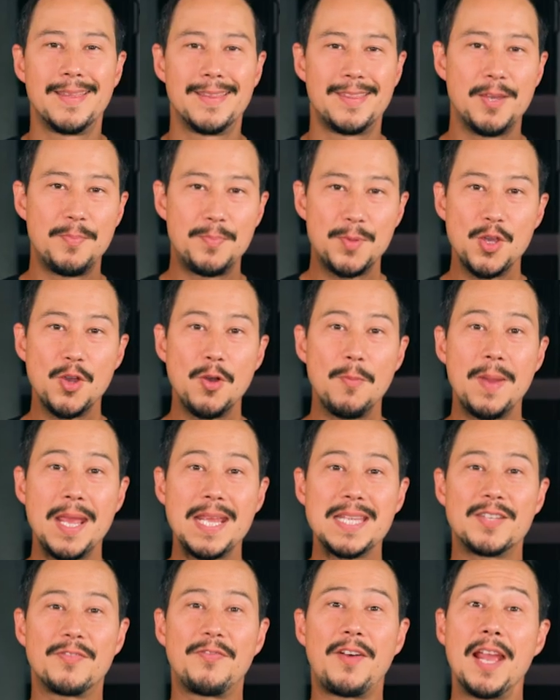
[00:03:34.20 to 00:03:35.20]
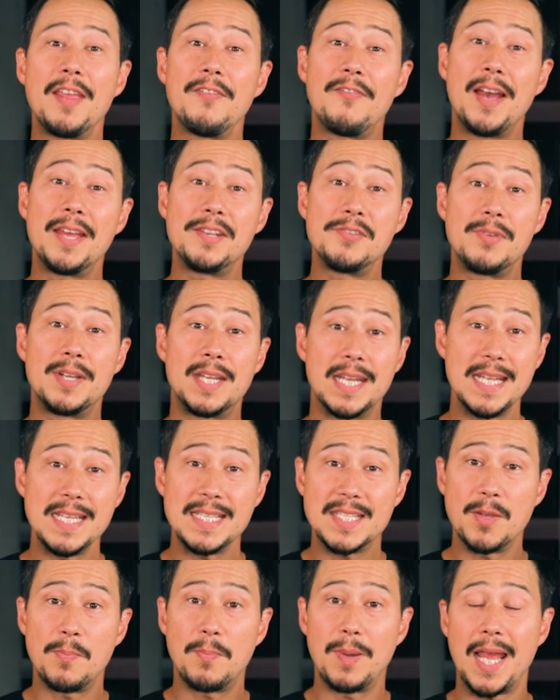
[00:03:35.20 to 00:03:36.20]
The PureBase 500
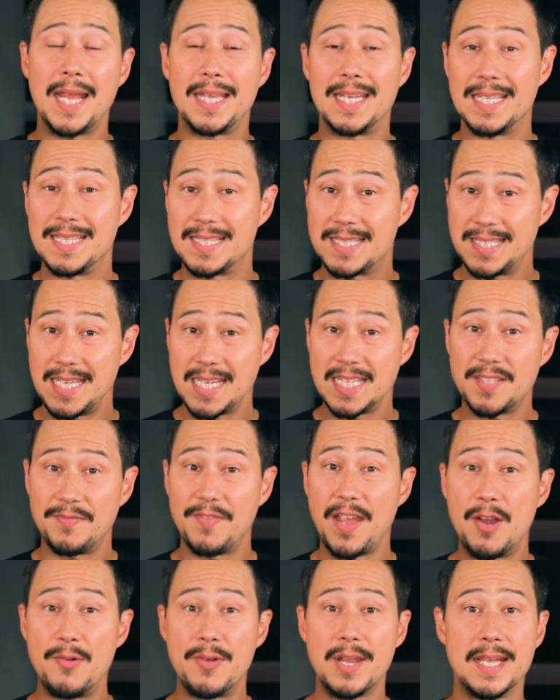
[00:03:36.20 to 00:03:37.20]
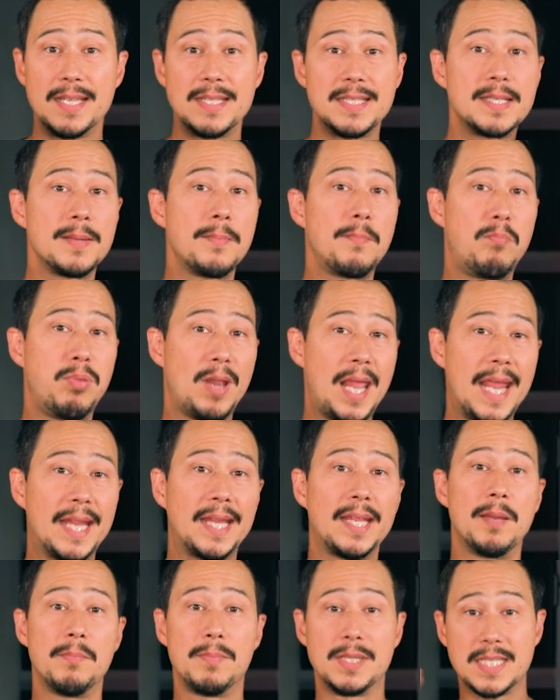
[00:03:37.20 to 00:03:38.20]
is supplied in six variants,
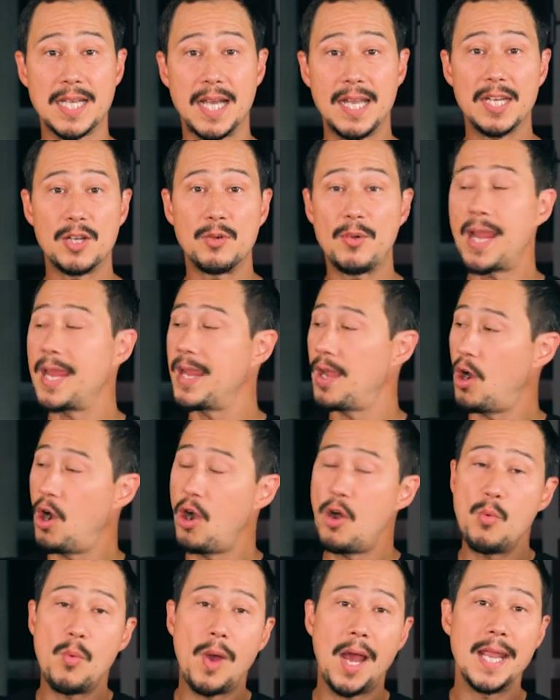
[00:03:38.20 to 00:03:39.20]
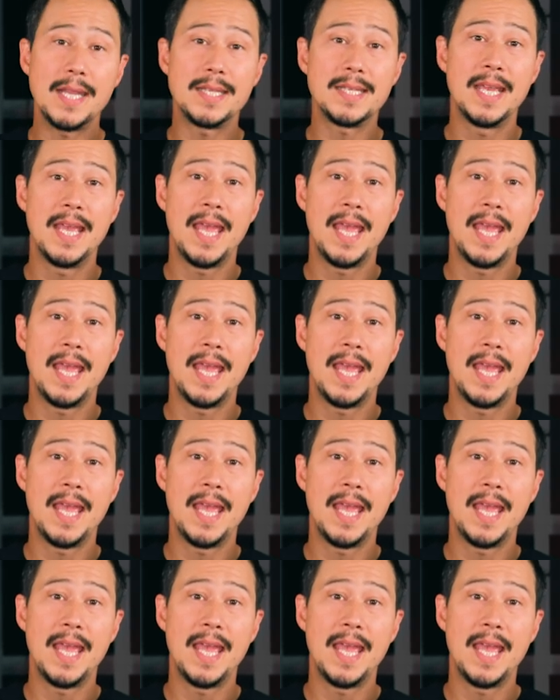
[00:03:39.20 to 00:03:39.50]
black, metallic gray or white,